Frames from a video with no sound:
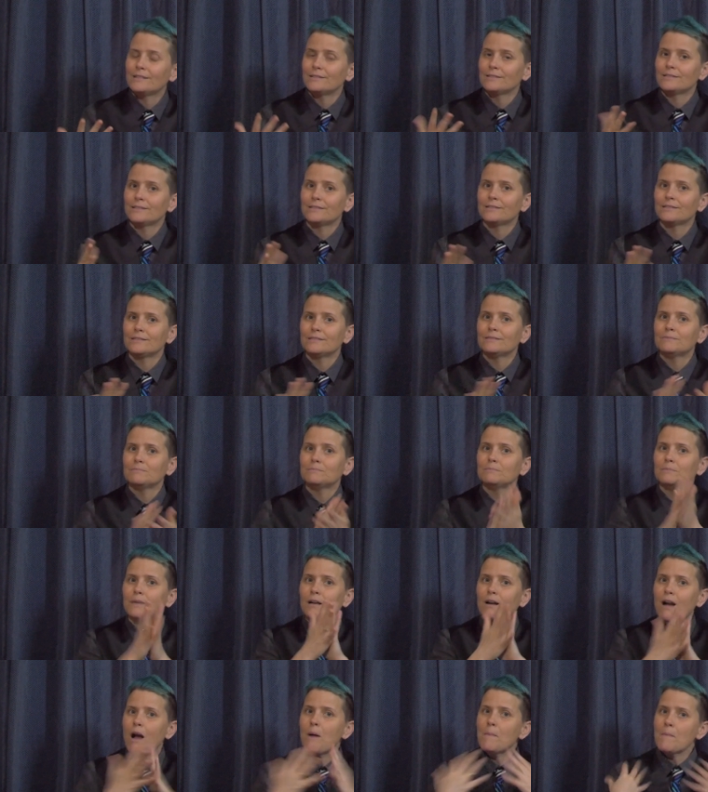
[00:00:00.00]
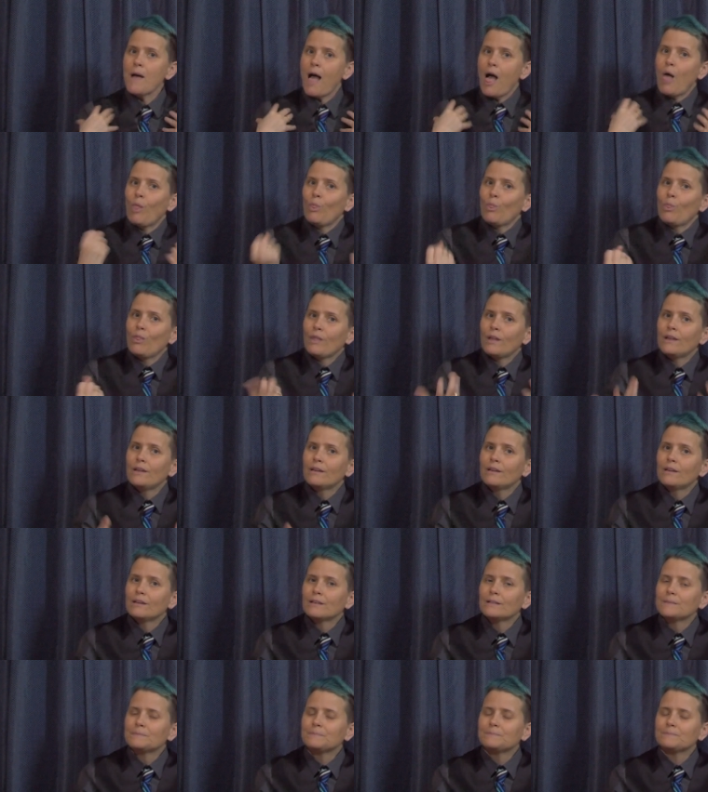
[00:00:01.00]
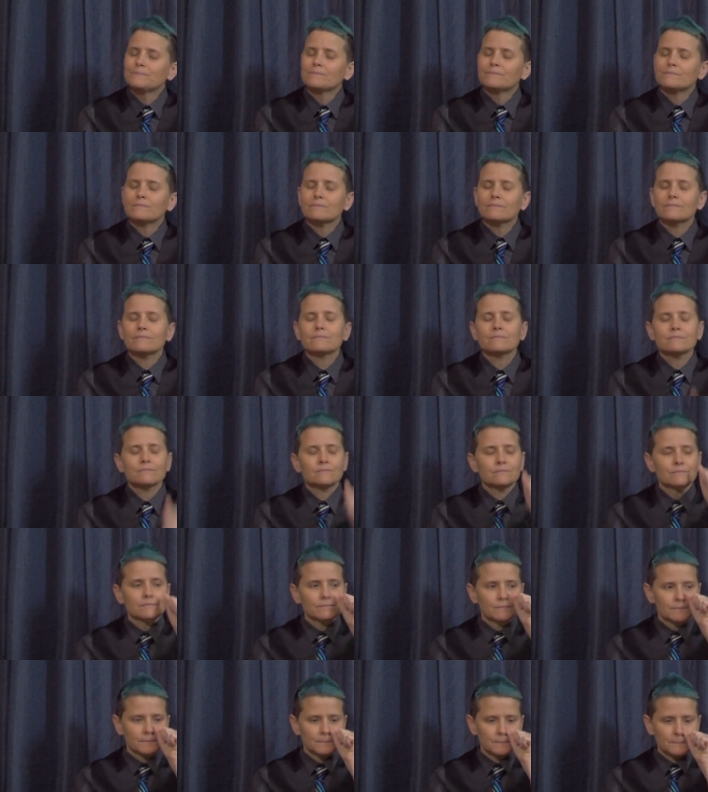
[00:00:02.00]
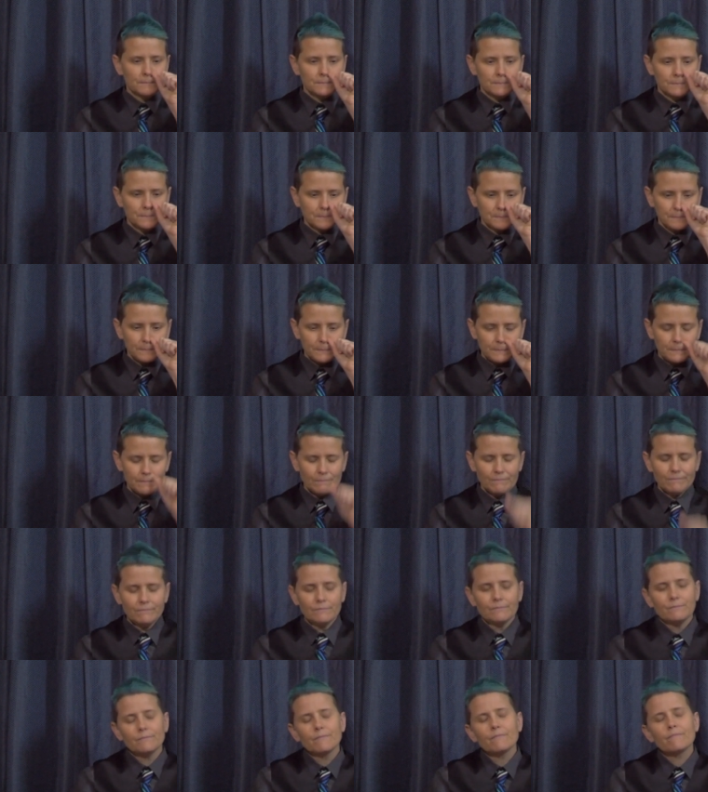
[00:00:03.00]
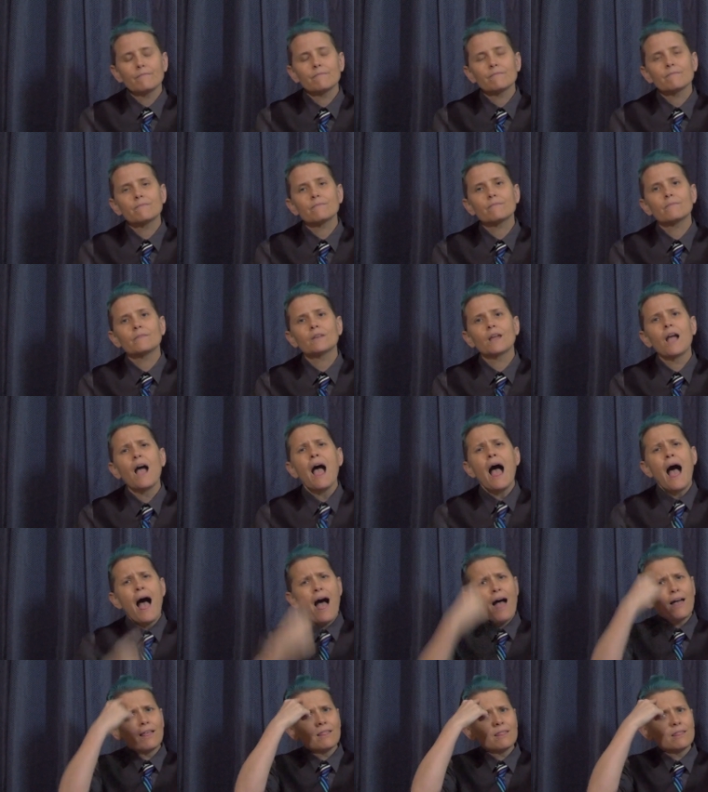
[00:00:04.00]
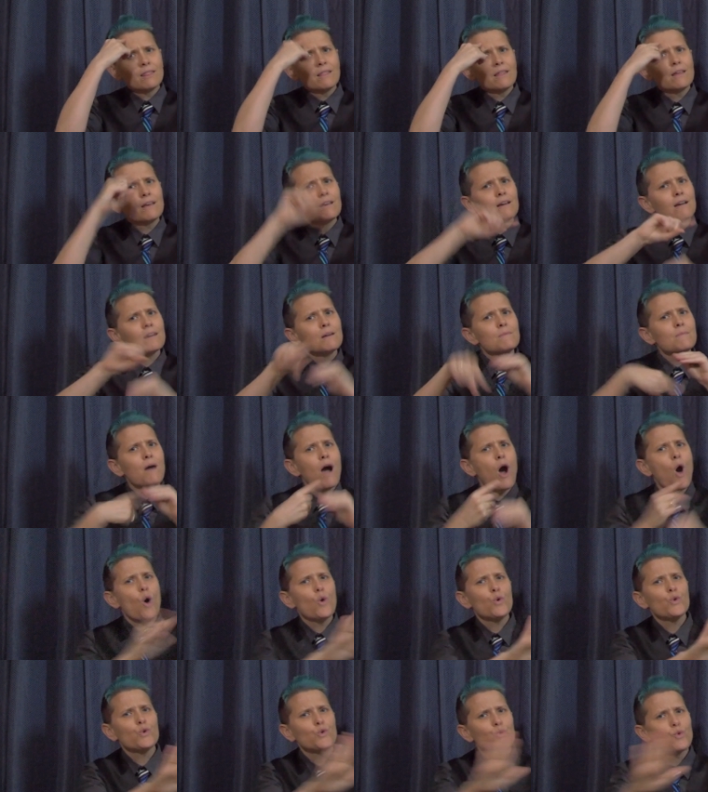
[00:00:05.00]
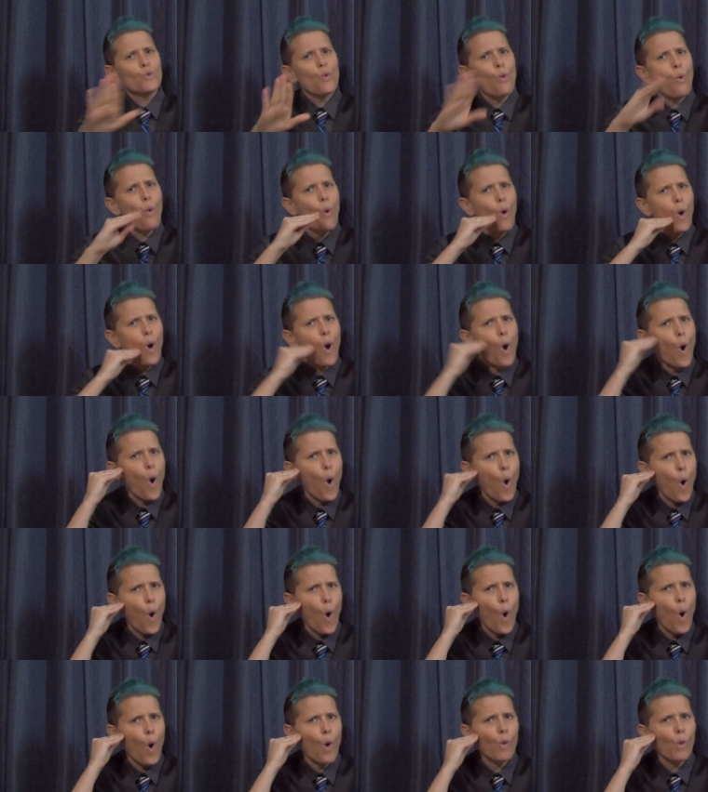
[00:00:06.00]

I think about your home and all of us in Unity Church of the Hills as a team,